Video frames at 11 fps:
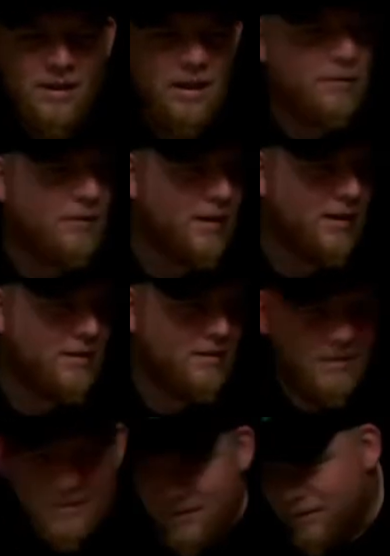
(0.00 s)
Left nut.
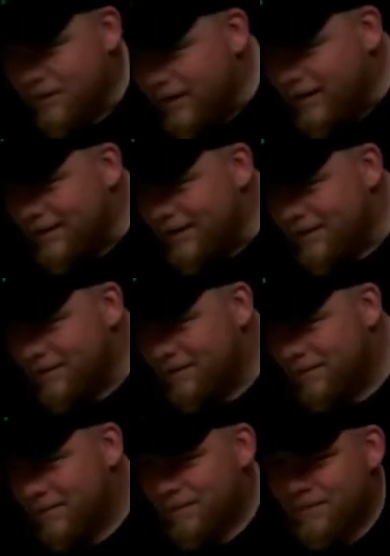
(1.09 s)
Right nut.
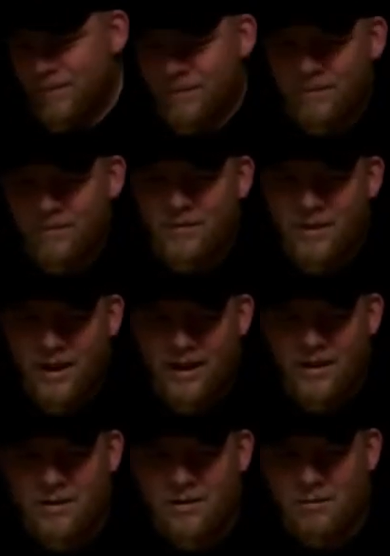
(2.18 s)
And he
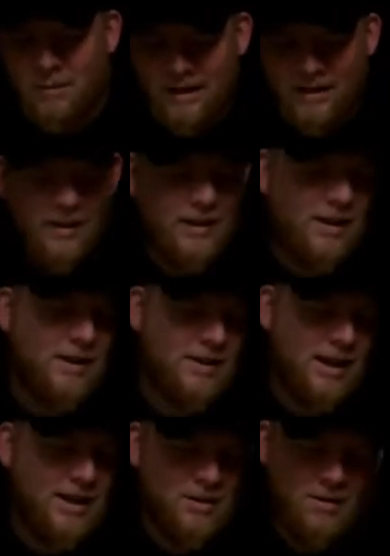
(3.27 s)
goes from that to licking his
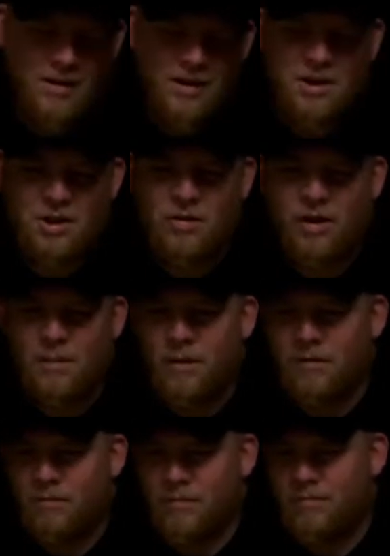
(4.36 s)
asshole, and they just scream
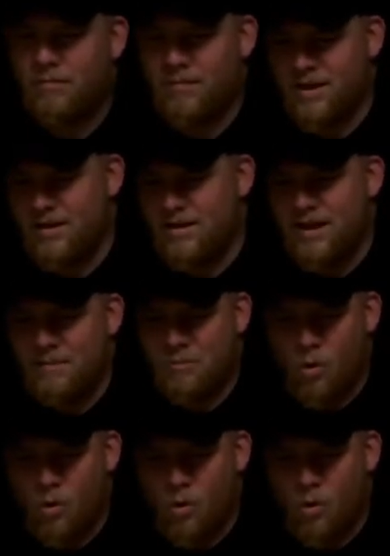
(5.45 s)
up him because that